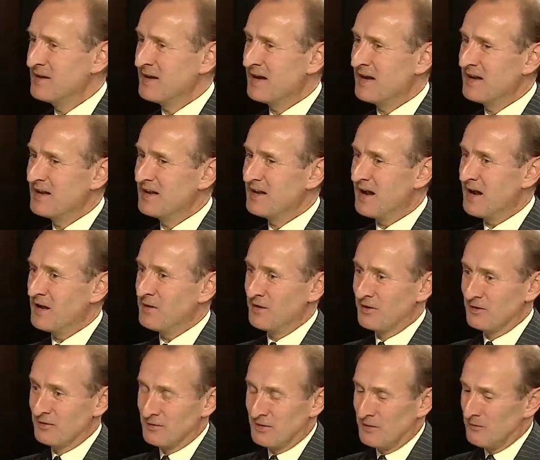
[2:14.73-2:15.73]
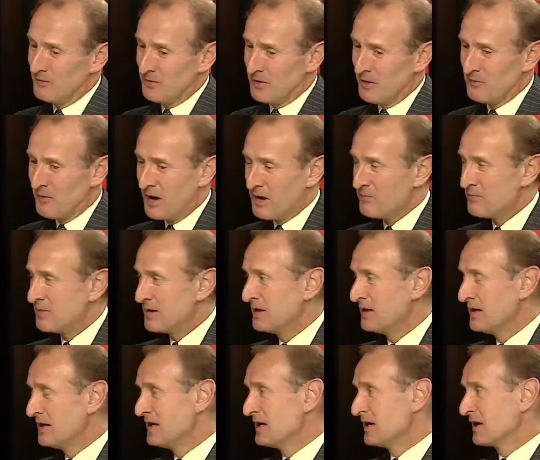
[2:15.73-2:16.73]
I think that there might
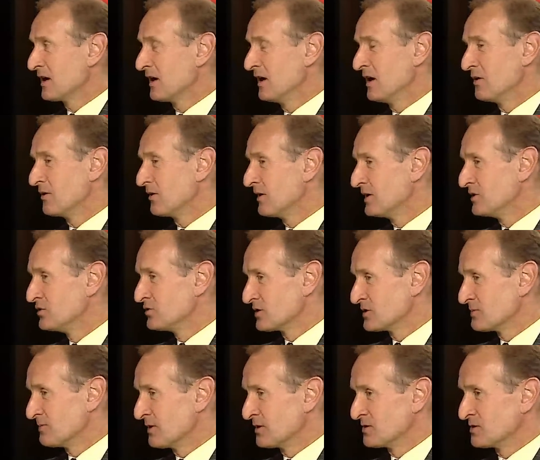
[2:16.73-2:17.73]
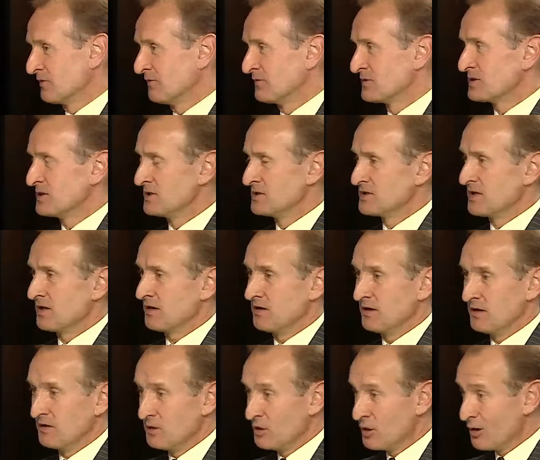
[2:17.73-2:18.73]
be colonial interest, because obviously, certainly
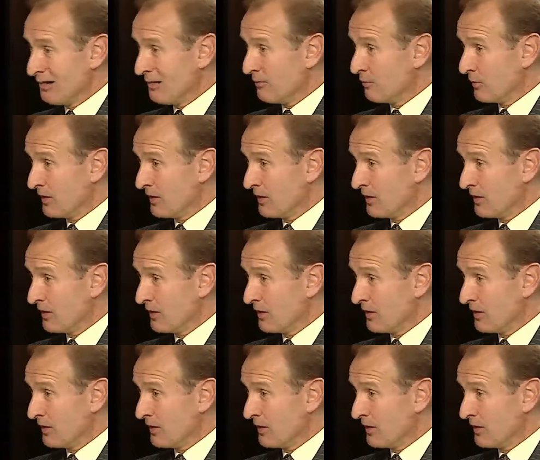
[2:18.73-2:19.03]
in Europe,